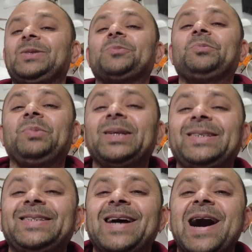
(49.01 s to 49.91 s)
so
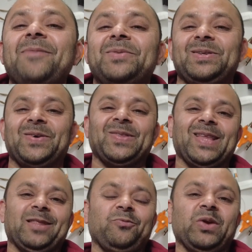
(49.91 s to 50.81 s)
please comment on
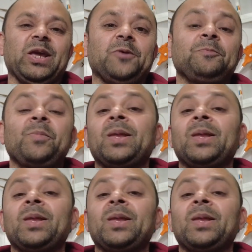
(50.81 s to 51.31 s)
that video,